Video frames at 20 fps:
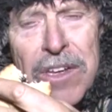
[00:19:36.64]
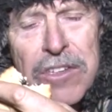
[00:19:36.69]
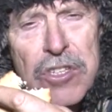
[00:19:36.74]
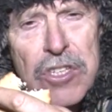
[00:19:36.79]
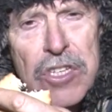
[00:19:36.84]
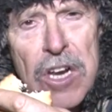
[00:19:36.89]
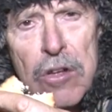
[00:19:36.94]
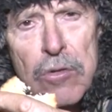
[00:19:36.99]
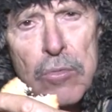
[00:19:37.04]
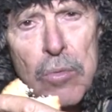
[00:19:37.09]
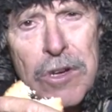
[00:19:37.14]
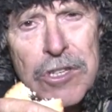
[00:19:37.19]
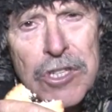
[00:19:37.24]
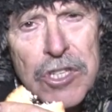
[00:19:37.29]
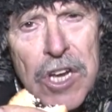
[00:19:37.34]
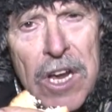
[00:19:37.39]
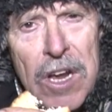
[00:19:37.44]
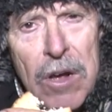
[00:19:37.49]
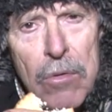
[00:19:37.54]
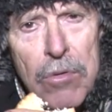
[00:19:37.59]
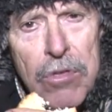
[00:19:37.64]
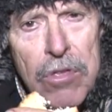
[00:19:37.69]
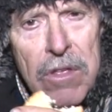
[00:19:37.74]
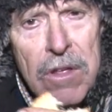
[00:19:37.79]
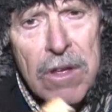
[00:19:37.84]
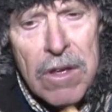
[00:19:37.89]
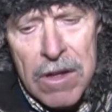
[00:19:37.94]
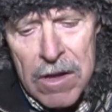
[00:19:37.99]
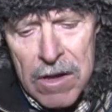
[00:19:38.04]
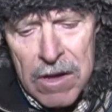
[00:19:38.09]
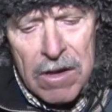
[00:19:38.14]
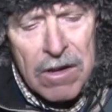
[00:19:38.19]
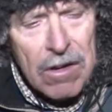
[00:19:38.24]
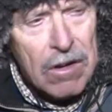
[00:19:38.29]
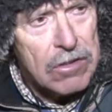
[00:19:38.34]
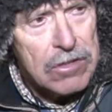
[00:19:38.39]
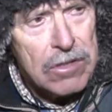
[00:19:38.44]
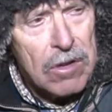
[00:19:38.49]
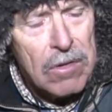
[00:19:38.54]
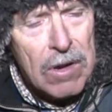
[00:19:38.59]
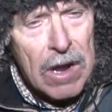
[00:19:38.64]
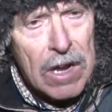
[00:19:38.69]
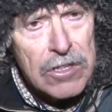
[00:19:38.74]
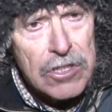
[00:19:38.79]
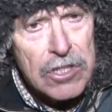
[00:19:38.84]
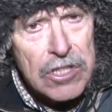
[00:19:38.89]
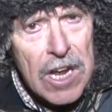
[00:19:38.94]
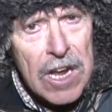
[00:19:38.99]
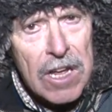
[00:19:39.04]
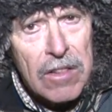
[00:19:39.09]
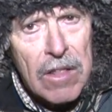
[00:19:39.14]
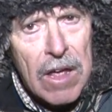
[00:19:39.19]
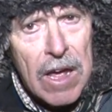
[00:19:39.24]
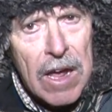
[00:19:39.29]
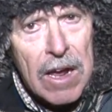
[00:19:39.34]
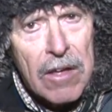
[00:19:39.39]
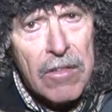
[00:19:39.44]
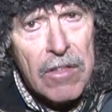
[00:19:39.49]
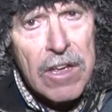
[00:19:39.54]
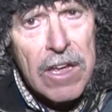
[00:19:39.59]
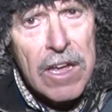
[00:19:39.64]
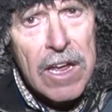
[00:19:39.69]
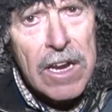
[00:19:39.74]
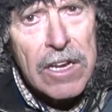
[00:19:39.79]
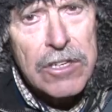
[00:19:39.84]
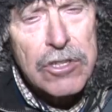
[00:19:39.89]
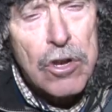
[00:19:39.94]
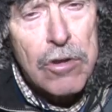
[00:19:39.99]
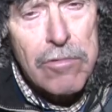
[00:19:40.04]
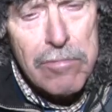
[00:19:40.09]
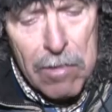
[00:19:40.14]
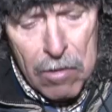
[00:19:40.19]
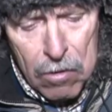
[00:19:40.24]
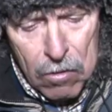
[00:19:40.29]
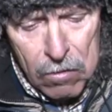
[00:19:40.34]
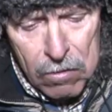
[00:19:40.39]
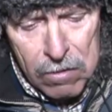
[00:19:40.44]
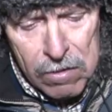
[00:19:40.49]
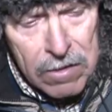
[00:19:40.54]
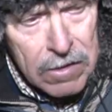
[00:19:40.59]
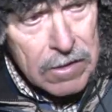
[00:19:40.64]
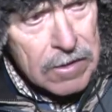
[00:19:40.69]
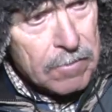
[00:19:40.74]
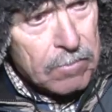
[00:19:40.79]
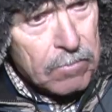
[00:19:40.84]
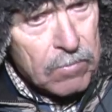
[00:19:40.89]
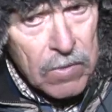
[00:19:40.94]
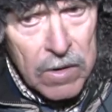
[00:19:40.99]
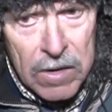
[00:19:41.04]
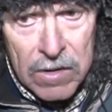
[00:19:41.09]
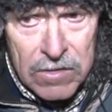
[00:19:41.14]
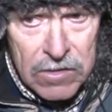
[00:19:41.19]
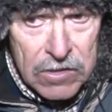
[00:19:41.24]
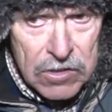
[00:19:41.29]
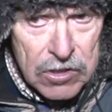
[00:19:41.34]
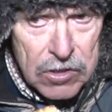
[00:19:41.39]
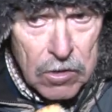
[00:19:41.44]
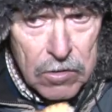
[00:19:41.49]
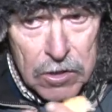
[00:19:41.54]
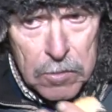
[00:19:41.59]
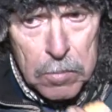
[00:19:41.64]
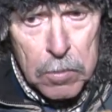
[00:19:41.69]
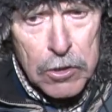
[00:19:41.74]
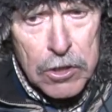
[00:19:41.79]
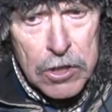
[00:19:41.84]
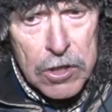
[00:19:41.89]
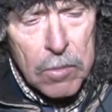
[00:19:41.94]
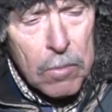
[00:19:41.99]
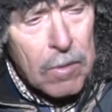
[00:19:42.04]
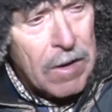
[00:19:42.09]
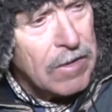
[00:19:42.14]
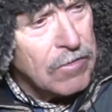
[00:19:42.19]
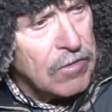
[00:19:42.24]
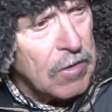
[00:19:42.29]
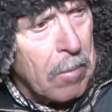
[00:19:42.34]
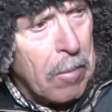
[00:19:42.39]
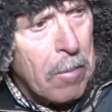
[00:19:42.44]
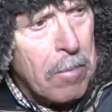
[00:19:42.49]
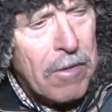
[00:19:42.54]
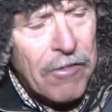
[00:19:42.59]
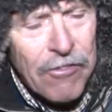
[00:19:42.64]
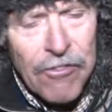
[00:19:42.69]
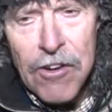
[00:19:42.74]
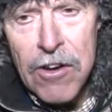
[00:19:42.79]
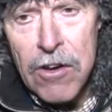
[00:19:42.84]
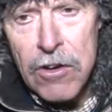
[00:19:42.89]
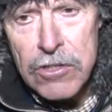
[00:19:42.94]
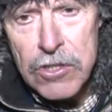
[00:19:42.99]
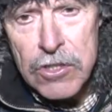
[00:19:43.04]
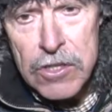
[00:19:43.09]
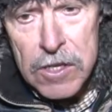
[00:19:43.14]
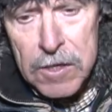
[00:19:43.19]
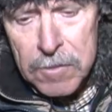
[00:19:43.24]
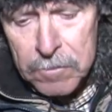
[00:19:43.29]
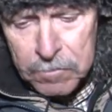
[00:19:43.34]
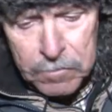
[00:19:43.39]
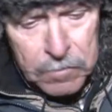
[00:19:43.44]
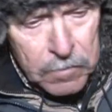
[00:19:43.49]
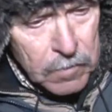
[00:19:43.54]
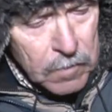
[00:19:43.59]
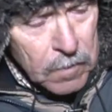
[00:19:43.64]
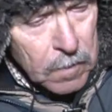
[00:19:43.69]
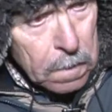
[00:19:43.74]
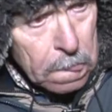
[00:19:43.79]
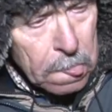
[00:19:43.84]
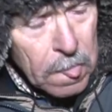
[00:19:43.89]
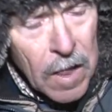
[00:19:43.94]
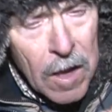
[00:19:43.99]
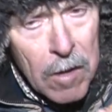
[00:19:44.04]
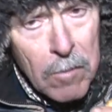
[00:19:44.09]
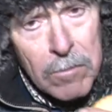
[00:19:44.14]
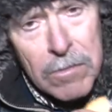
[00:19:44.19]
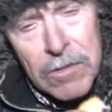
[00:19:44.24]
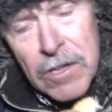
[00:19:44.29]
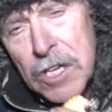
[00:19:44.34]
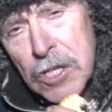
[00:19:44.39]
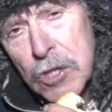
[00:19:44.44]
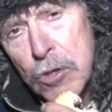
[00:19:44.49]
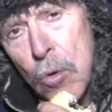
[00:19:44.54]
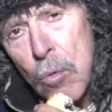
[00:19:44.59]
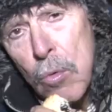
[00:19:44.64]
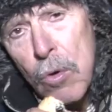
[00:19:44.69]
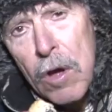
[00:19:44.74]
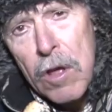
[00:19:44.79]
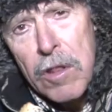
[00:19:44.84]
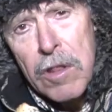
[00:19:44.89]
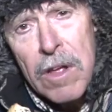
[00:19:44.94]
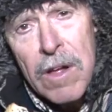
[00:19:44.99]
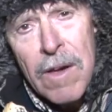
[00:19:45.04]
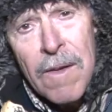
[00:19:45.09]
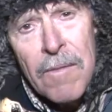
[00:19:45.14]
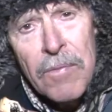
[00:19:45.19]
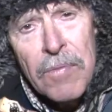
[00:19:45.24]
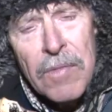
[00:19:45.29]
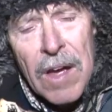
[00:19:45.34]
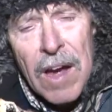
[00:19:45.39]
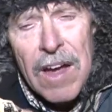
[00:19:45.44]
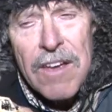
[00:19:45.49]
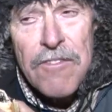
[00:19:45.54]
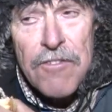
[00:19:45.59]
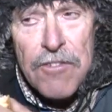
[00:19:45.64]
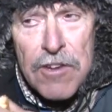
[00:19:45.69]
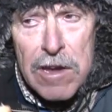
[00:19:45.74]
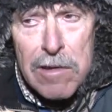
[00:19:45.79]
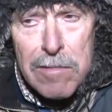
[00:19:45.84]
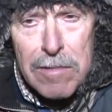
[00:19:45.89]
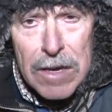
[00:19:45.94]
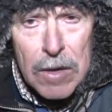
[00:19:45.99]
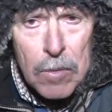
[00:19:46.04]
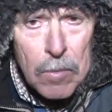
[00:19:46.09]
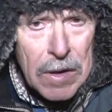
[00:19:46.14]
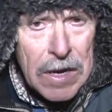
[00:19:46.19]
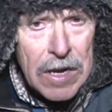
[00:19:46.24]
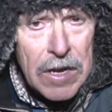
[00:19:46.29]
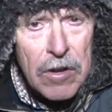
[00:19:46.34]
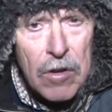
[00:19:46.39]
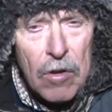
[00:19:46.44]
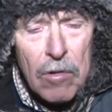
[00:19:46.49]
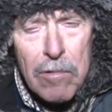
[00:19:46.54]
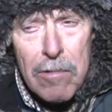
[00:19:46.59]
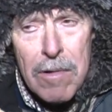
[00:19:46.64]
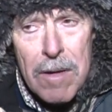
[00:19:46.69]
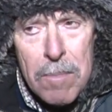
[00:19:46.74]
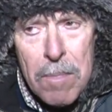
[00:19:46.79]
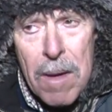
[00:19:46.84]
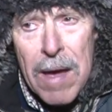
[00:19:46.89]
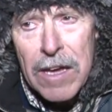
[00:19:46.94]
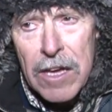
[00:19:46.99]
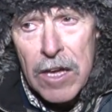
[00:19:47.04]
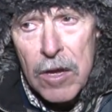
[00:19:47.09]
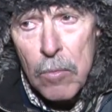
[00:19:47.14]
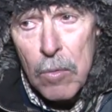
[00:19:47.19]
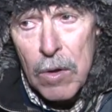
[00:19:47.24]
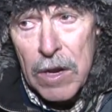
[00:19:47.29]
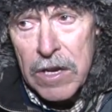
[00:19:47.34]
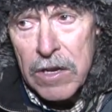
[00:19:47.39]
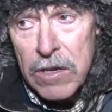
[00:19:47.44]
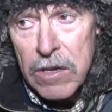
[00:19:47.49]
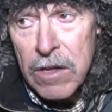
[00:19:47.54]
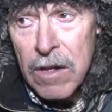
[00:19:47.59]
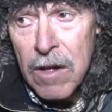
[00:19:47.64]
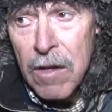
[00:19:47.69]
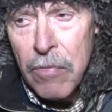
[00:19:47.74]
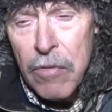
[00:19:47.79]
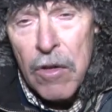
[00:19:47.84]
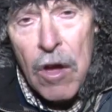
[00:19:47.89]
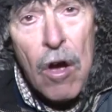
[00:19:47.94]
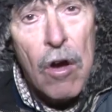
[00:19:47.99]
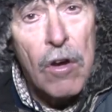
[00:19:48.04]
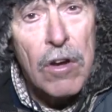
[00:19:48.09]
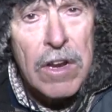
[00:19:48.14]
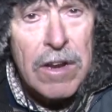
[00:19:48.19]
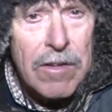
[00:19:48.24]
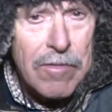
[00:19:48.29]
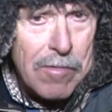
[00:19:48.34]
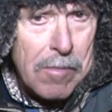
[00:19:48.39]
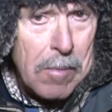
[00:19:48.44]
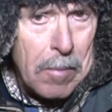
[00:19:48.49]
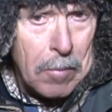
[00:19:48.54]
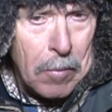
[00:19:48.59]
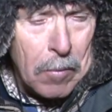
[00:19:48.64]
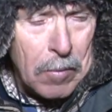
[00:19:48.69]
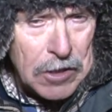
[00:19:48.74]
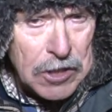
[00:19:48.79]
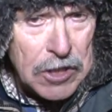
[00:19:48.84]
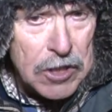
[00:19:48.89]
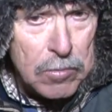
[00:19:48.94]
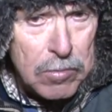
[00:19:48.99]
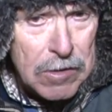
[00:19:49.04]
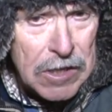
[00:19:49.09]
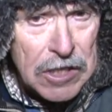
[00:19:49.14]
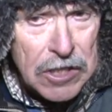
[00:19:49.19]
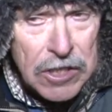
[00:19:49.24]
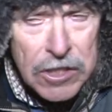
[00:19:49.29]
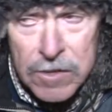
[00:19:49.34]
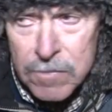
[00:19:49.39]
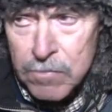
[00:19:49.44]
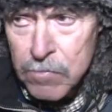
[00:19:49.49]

southwest south. I don't understand that, how they can get it so wrong. So it's pushing the waves up a bit faster. But that's called either a veering wind or a backing wind. I can never remember which is which.